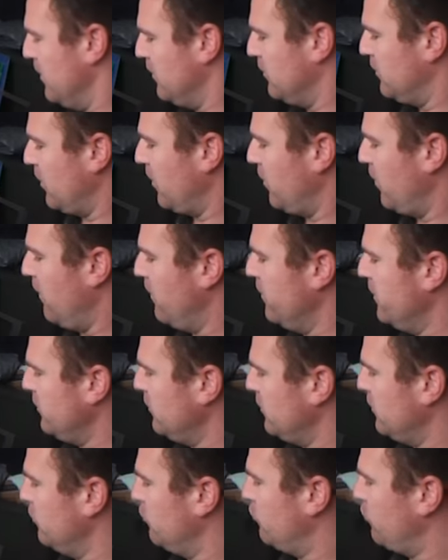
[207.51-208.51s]
So on
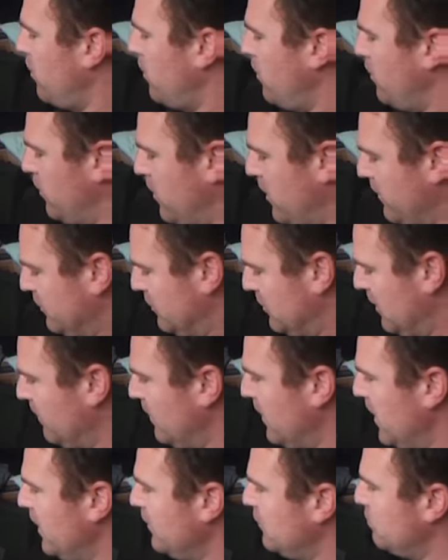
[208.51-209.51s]
this controller, I've set
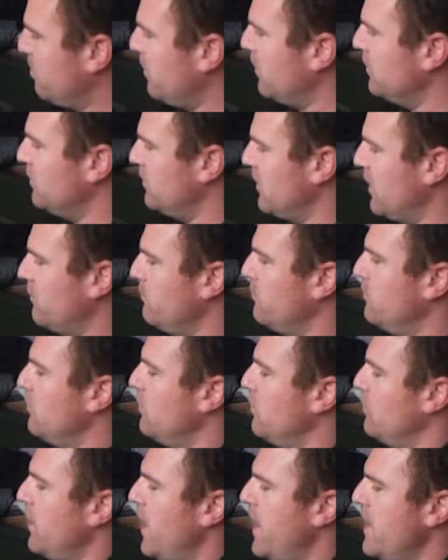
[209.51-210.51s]
the expose up
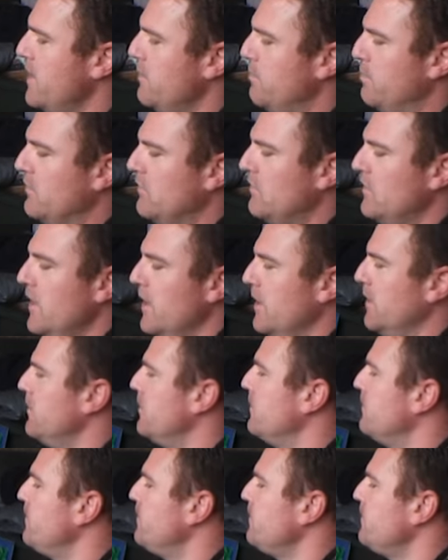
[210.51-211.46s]
to 80%,